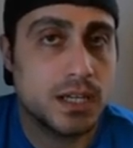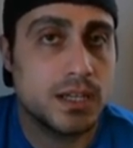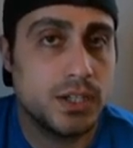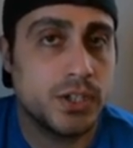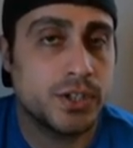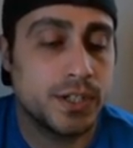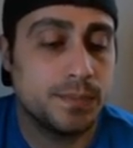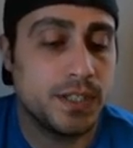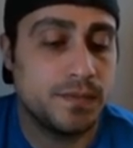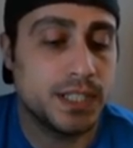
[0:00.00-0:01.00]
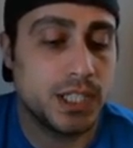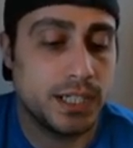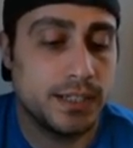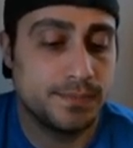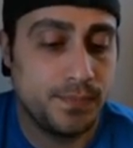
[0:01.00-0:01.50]
you're gonna be feeling
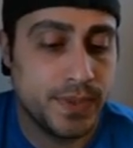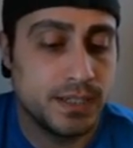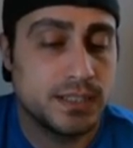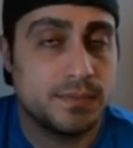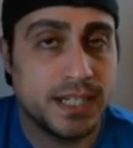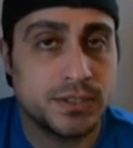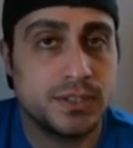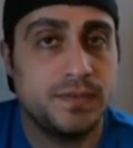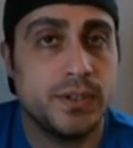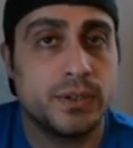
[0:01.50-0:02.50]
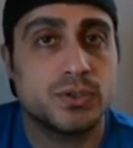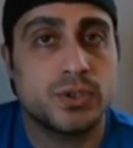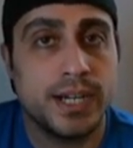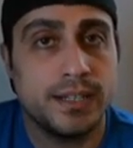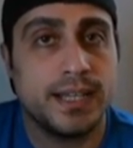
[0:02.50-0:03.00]
it, especially if you don't
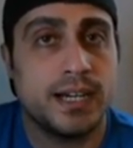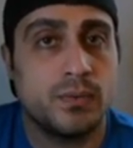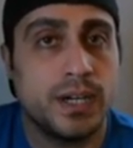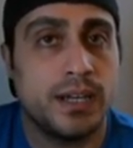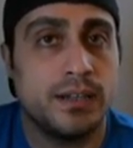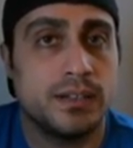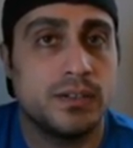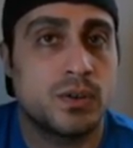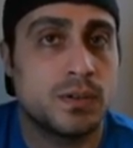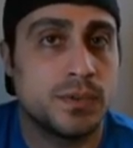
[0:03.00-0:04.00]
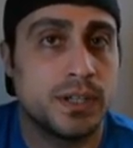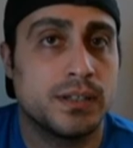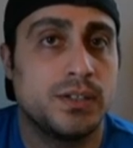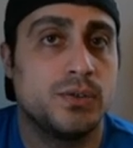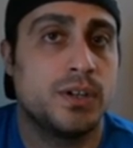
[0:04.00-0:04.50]
train that way normally,
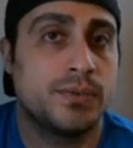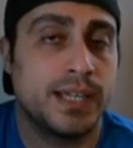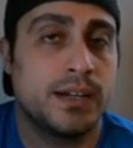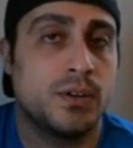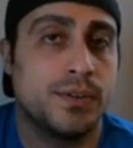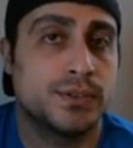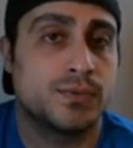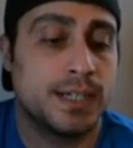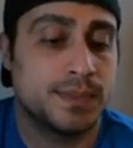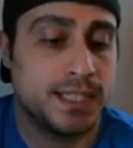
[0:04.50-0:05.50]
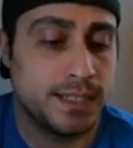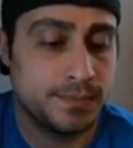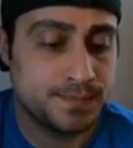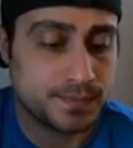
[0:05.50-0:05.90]
you don't get all those reps in.